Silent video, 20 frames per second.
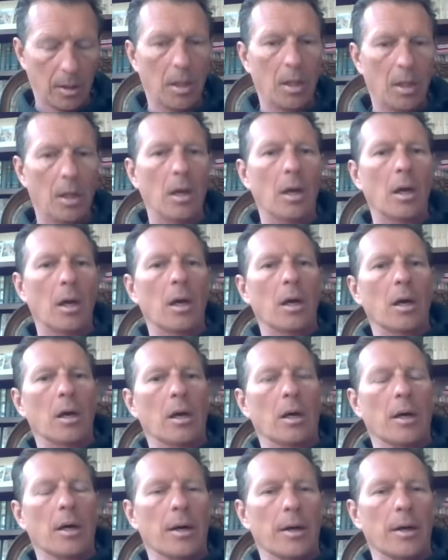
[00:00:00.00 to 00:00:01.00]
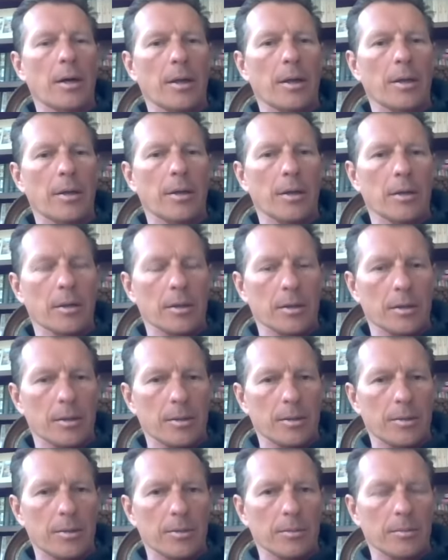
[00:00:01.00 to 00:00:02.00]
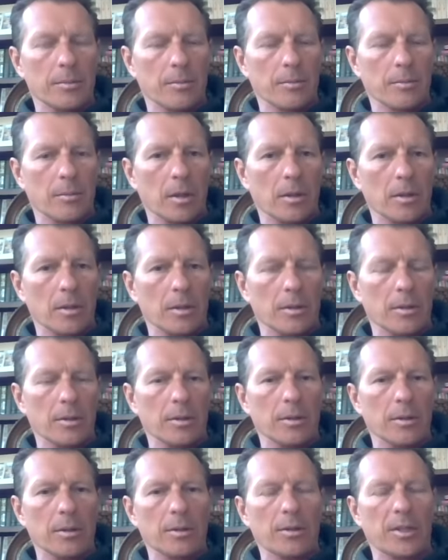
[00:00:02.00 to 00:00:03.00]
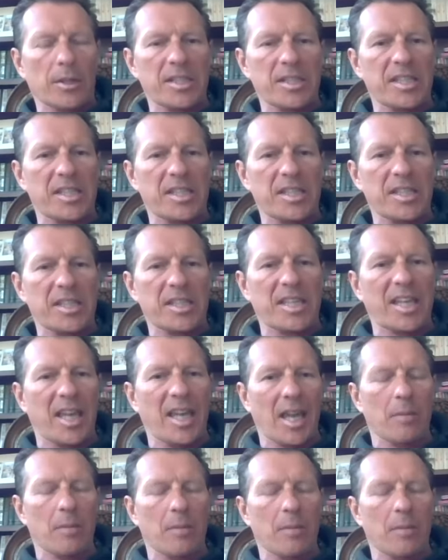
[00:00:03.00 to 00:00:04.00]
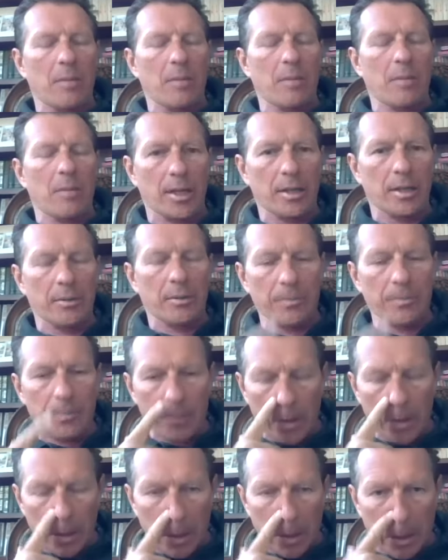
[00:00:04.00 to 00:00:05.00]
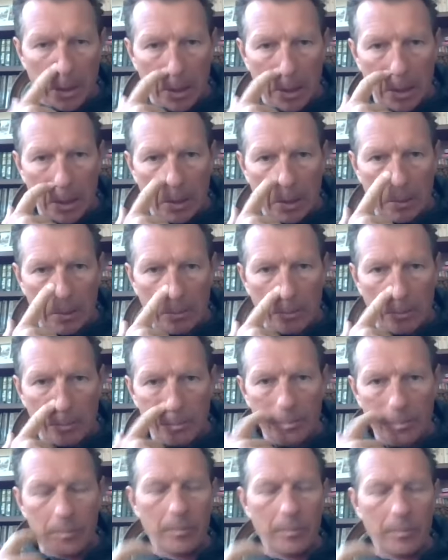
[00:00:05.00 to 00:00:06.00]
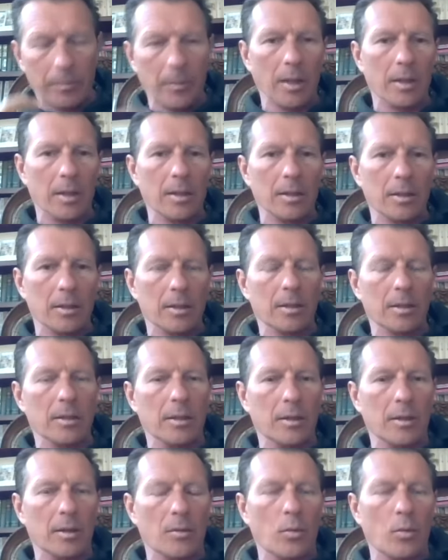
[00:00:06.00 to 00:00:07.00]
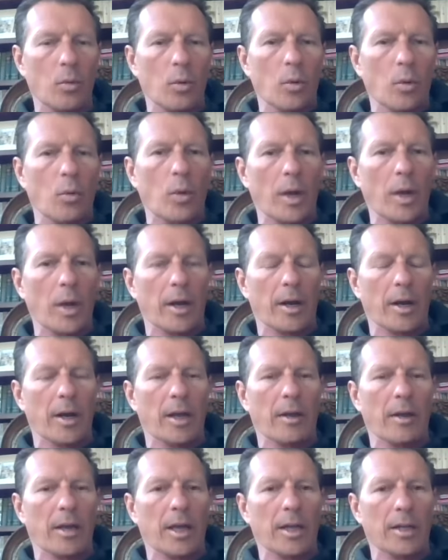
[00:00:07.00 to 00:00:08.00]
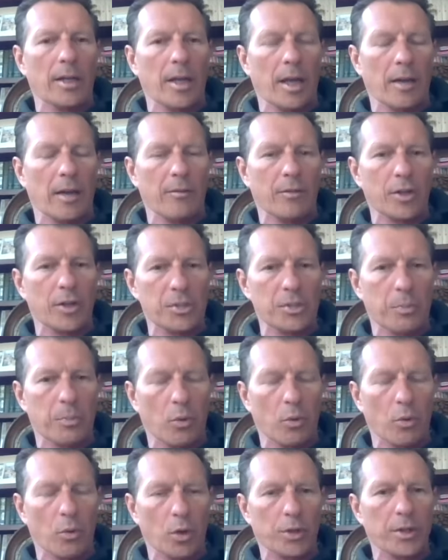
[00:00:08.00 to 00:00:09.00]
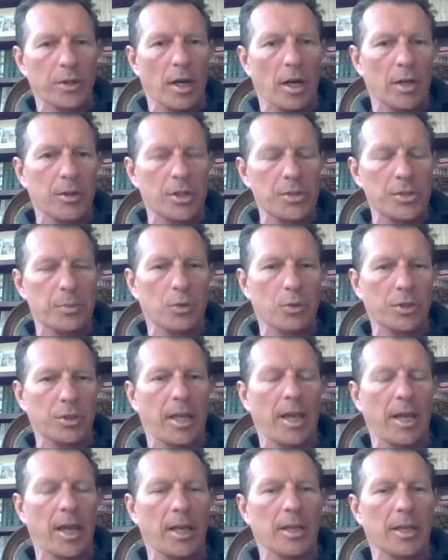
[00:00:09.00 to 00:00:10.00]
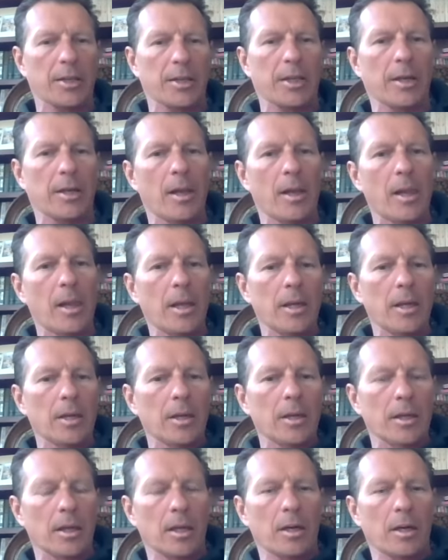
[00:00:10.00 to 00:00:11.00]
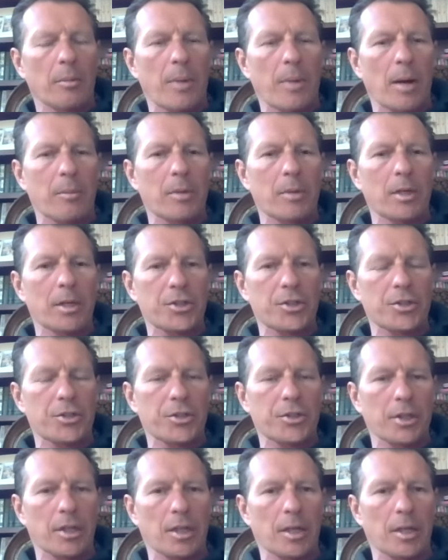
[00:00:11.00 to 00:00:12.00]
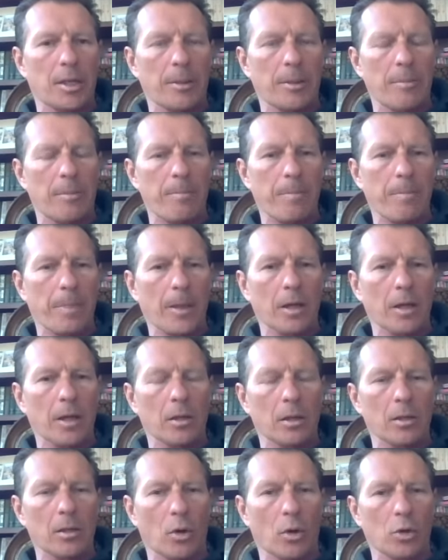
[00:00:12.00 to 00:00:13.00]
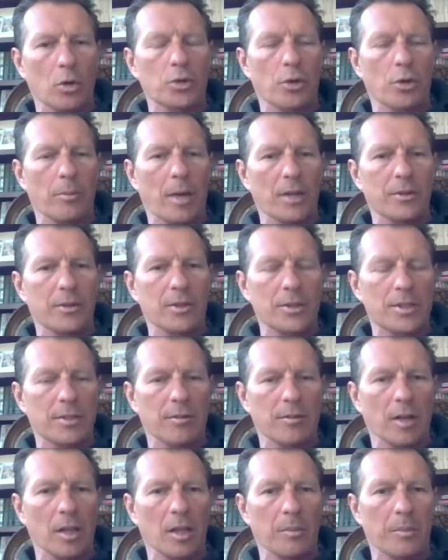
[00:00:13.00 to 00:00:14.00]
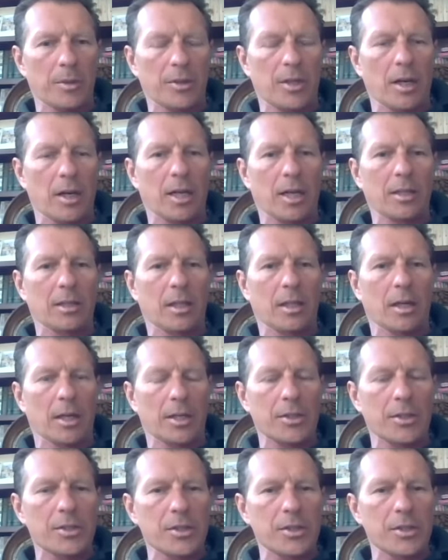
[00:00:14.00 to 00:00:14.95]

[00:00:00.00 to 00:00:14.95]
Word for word: Uh, uh this came from Canada, um, uh, where again every sport under Sport Canada uh, published uh, uh long-term athlete development guidelines.